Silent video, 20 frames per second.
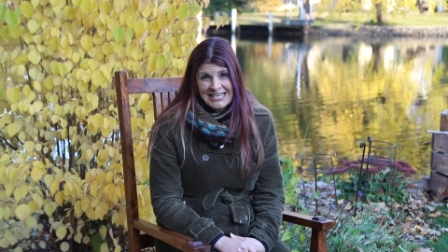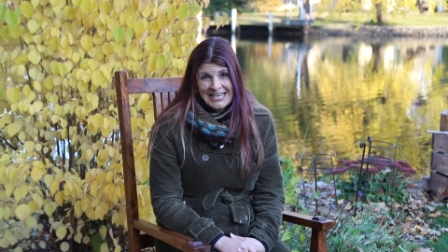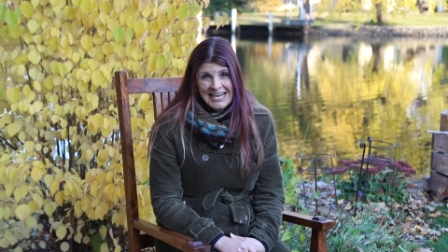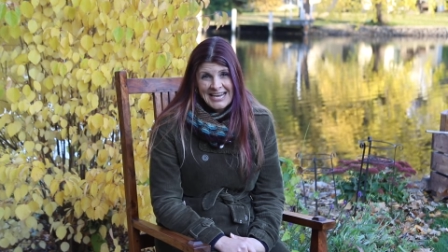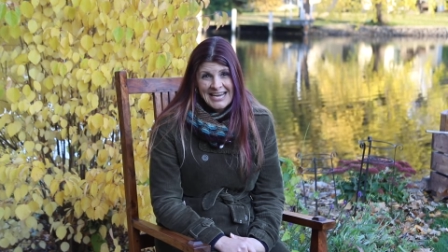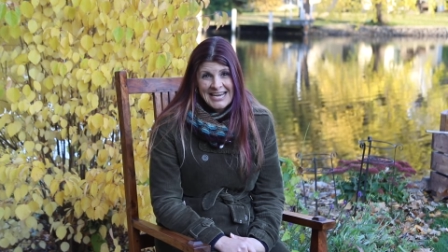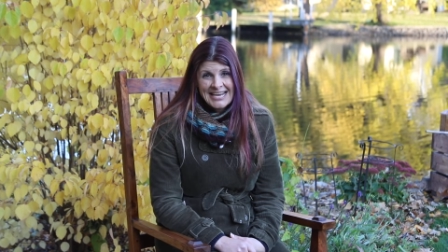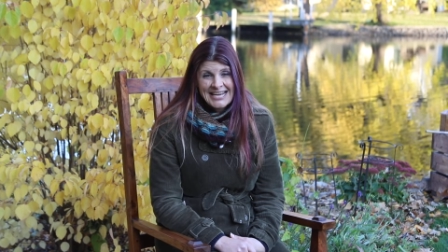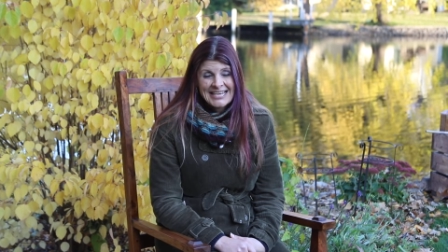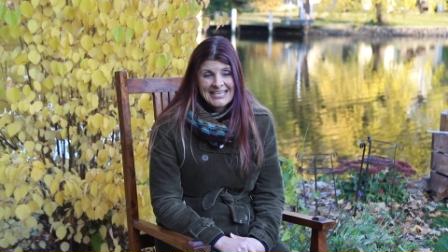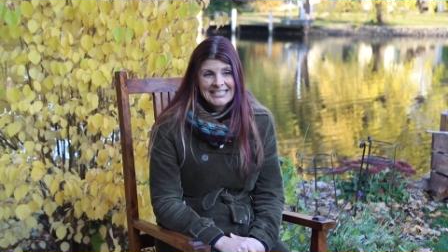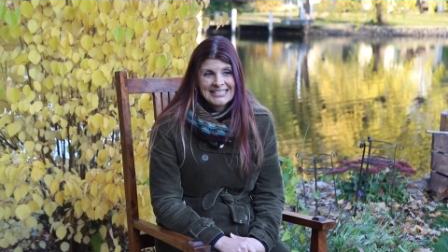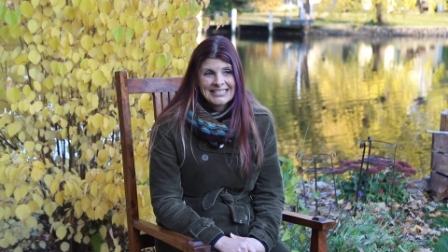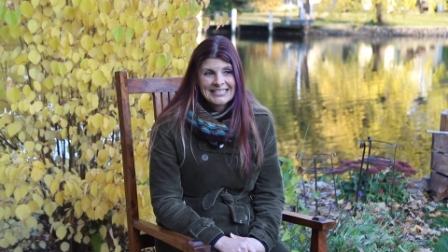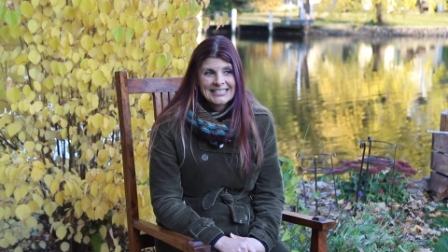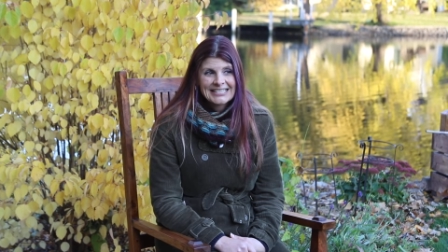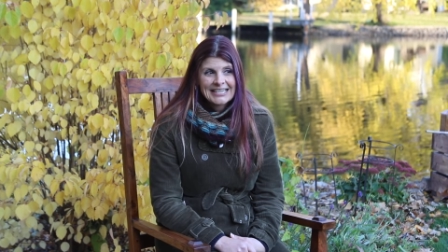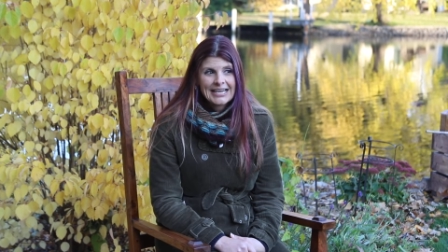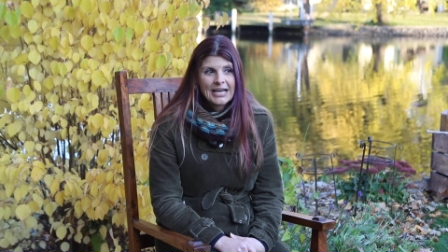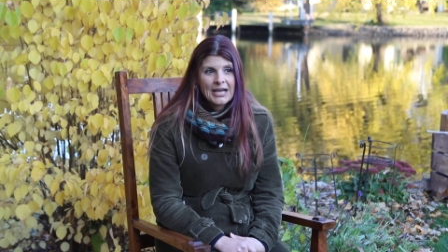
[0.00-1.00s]

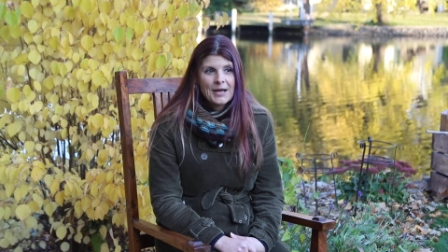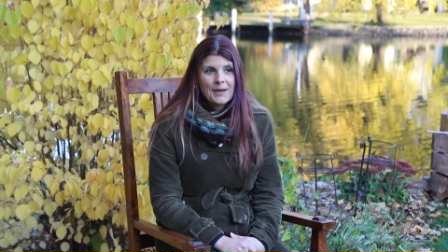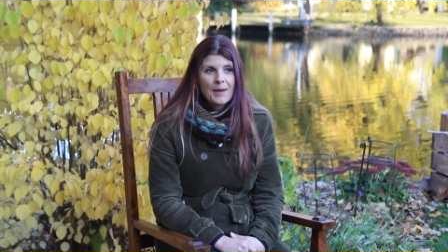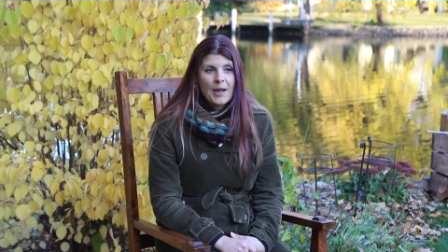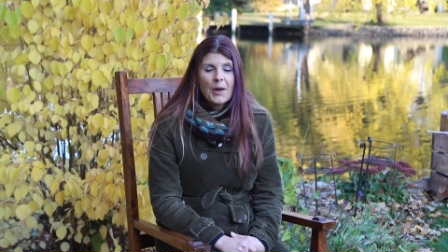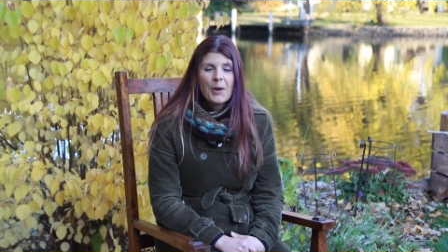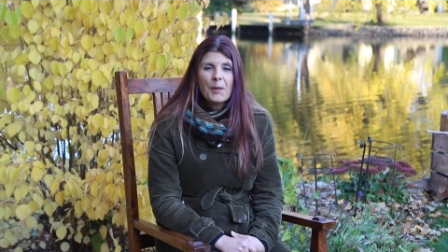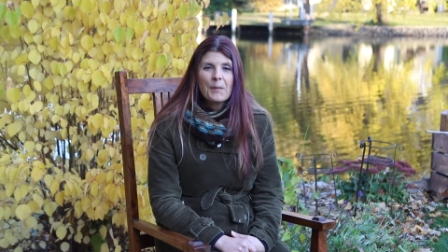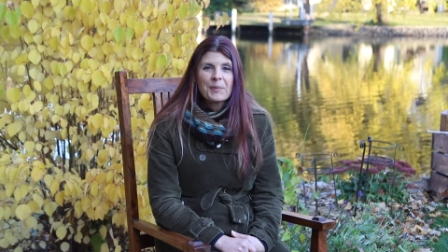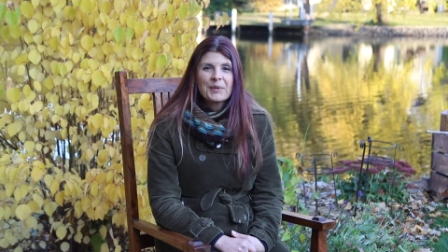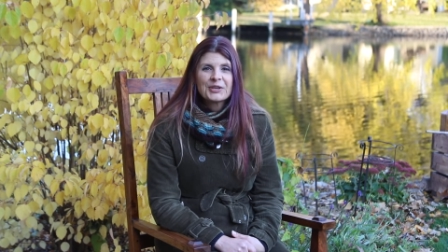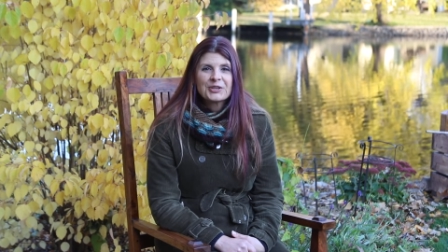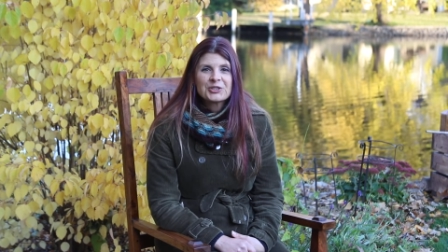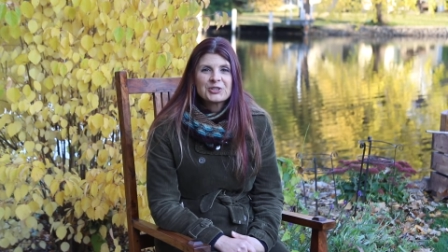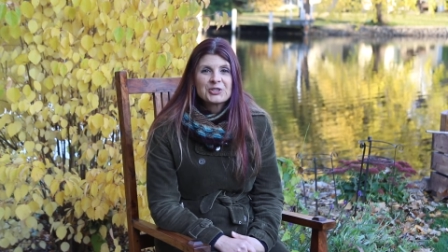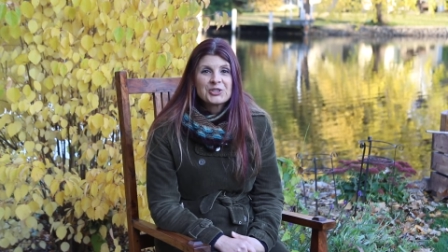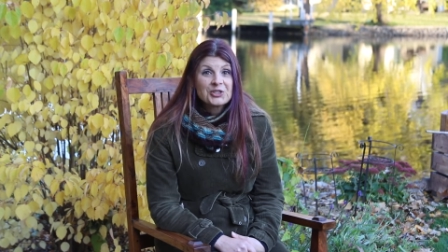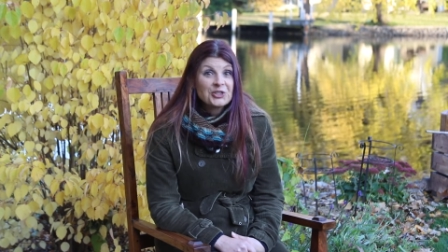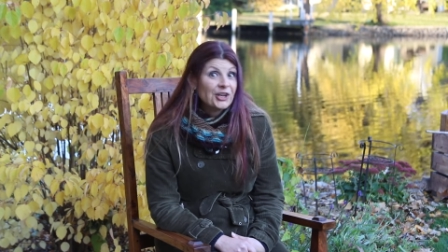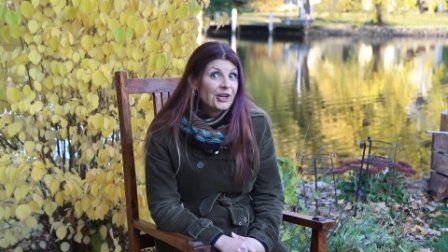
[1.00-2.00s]
and uh, I hope that
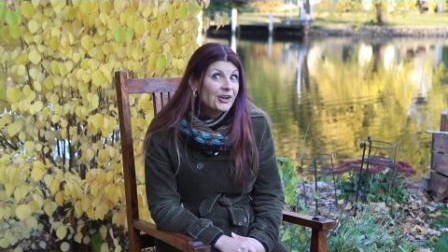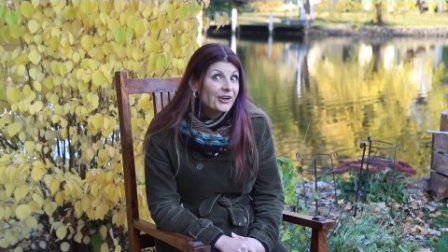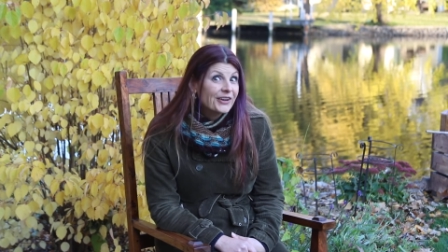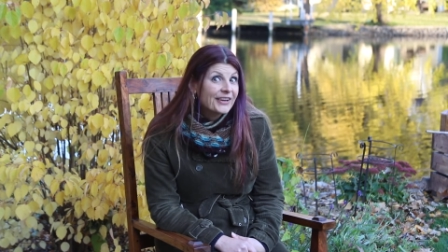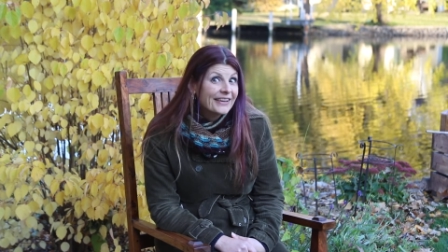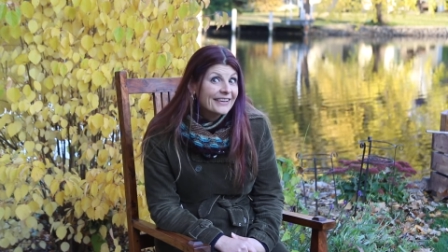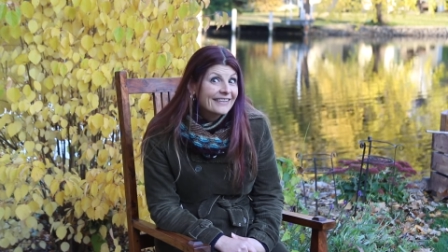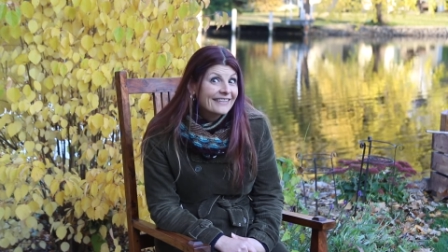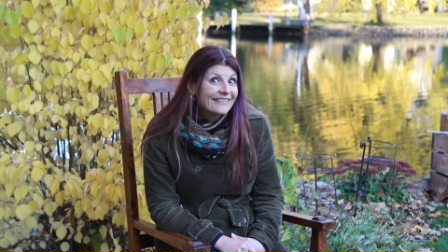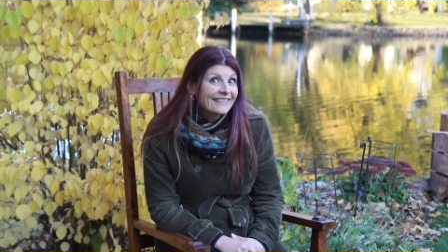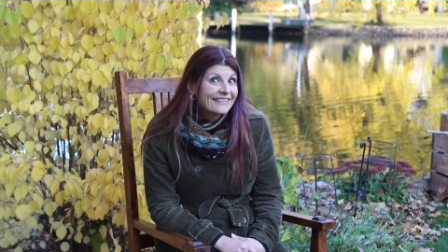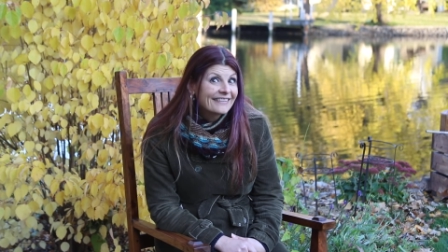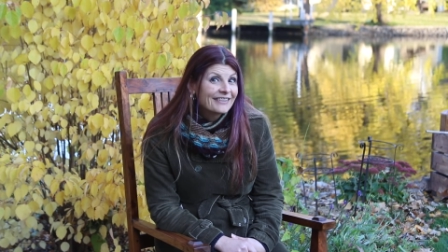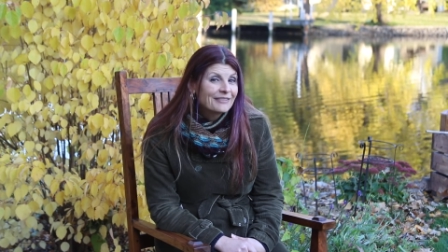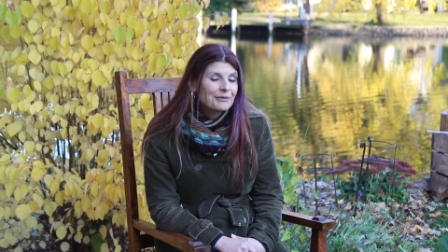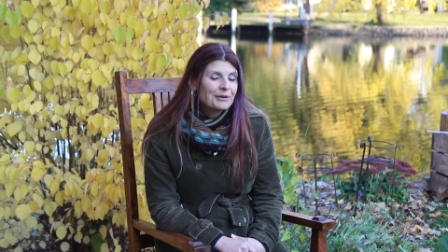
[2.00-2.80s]
you're sharing